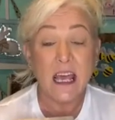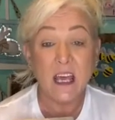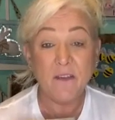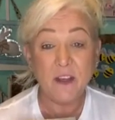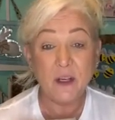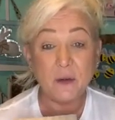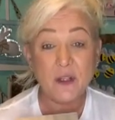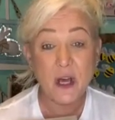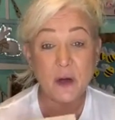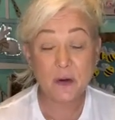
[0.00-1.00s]
if you
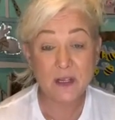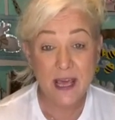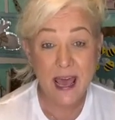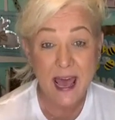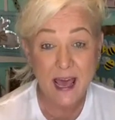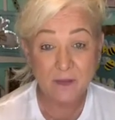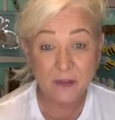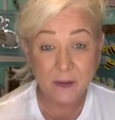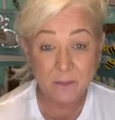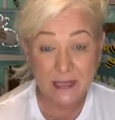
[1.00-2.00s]
don't
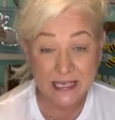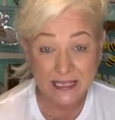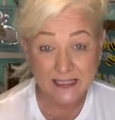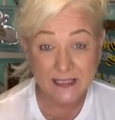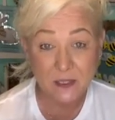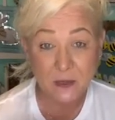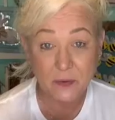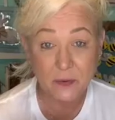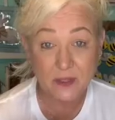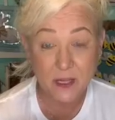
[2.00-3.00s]
have the means to
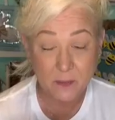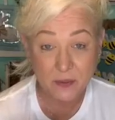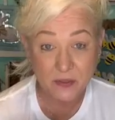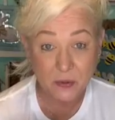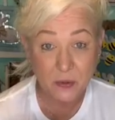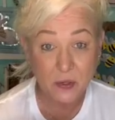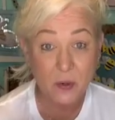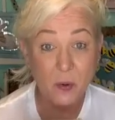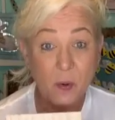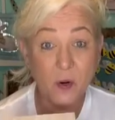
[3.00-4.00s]
go to a lumber
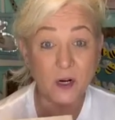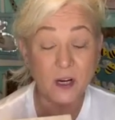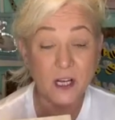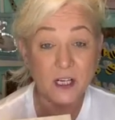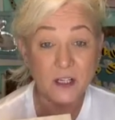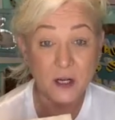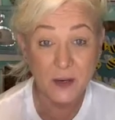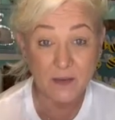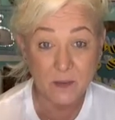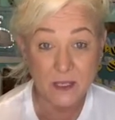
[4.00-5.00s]
store or
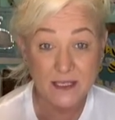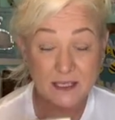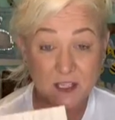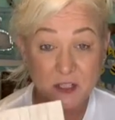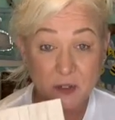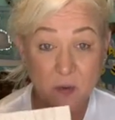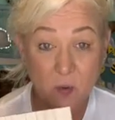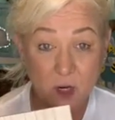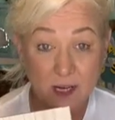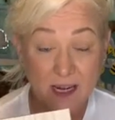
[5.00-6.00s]
don't have the means to cut your
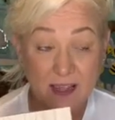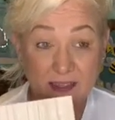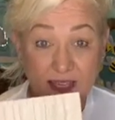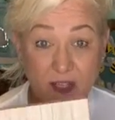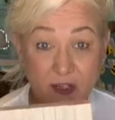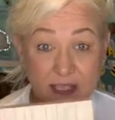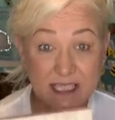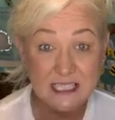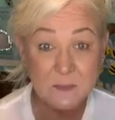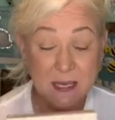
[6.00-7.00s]
own wood, these are
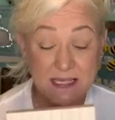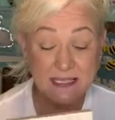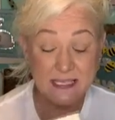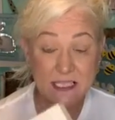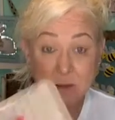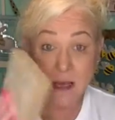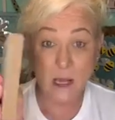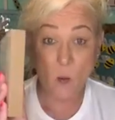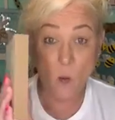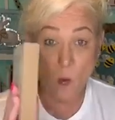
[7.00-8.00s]
six by six
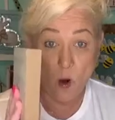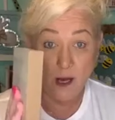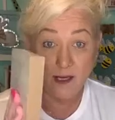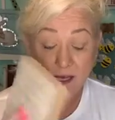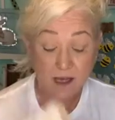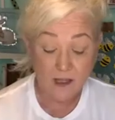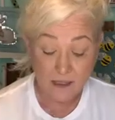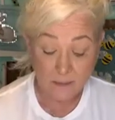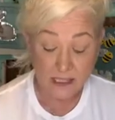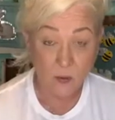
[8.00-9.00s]
by one.
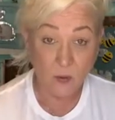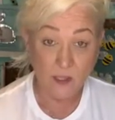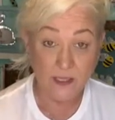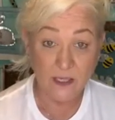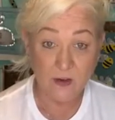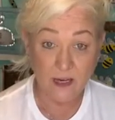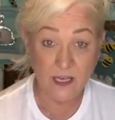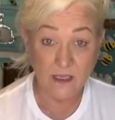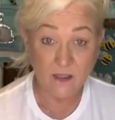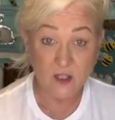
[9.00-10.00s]
They make really
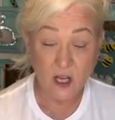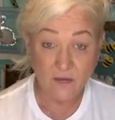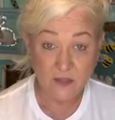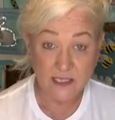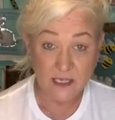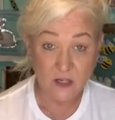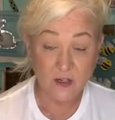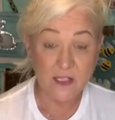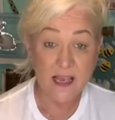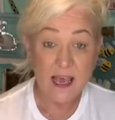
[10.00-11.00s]
great shelf
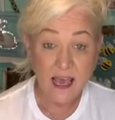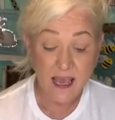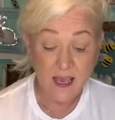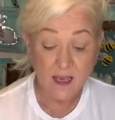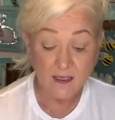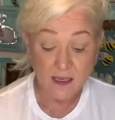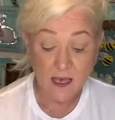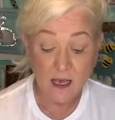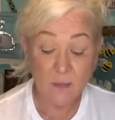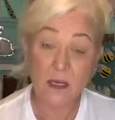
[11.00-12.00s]
sitters and
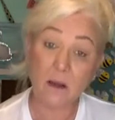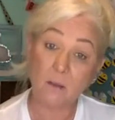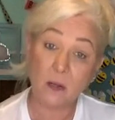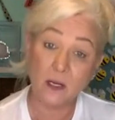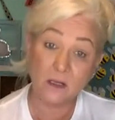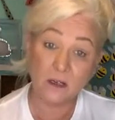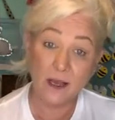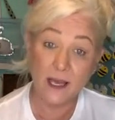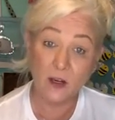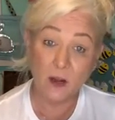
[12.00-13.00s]
I'm going to put a
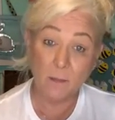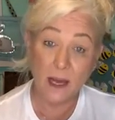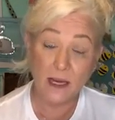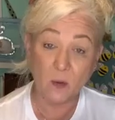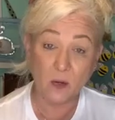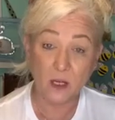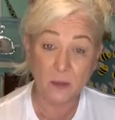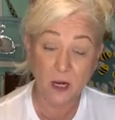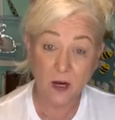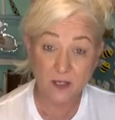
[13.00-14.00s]
little hanger on mine and we're going
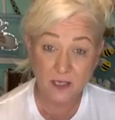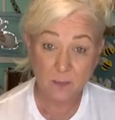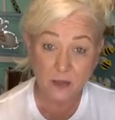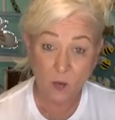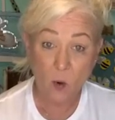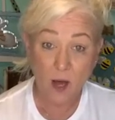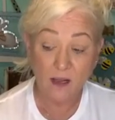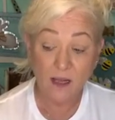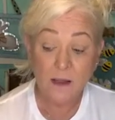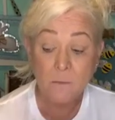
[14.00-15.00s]
to put ours up on the
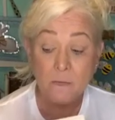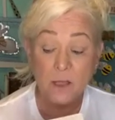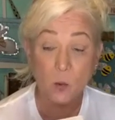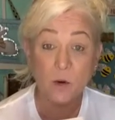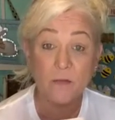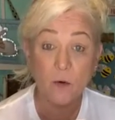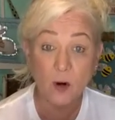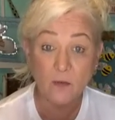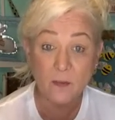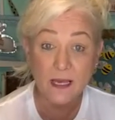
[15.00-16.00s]
wall. There were
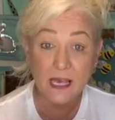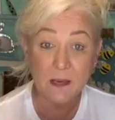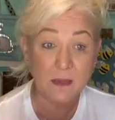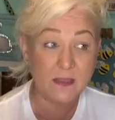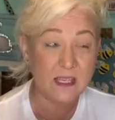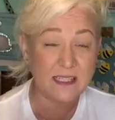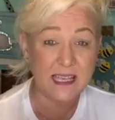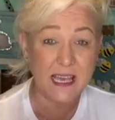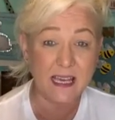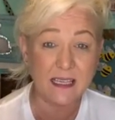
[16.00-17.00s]
four of them that came in
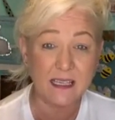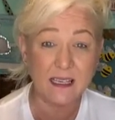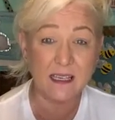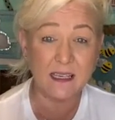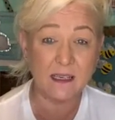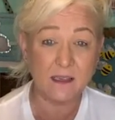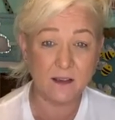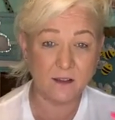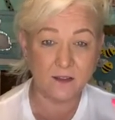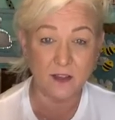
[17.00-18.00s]
this and
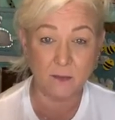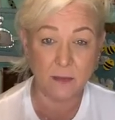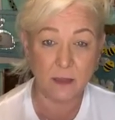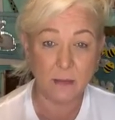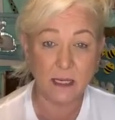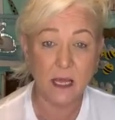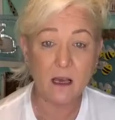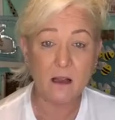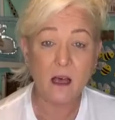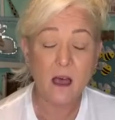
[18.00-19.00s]
don't mind my
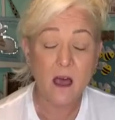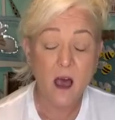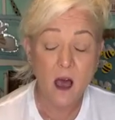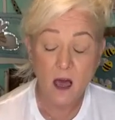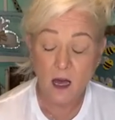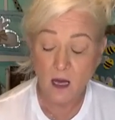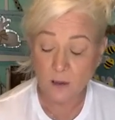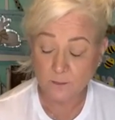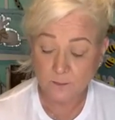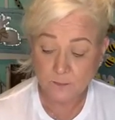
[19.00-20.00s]
nail.
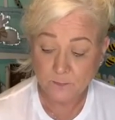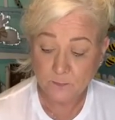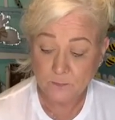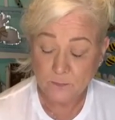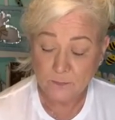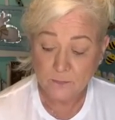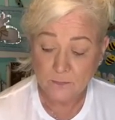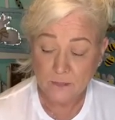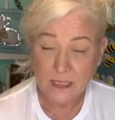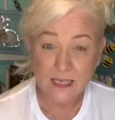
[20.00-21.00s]
Um,
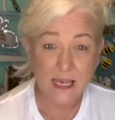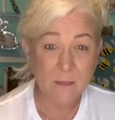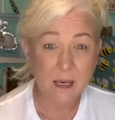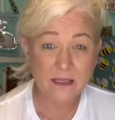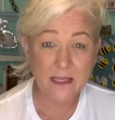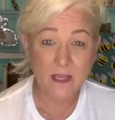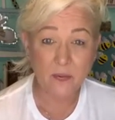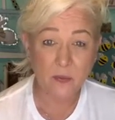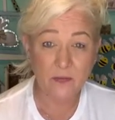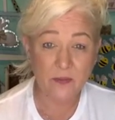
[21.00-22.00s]
it came out to like
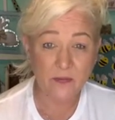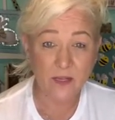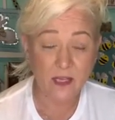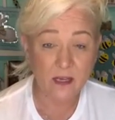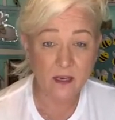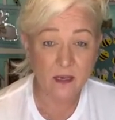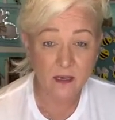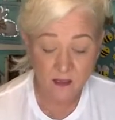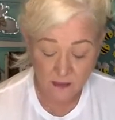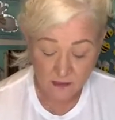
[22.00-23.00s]
350
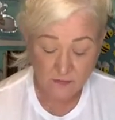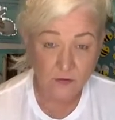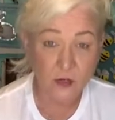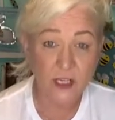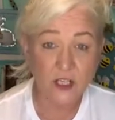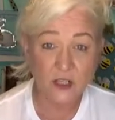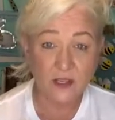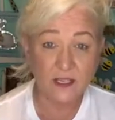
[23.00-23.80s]
for each of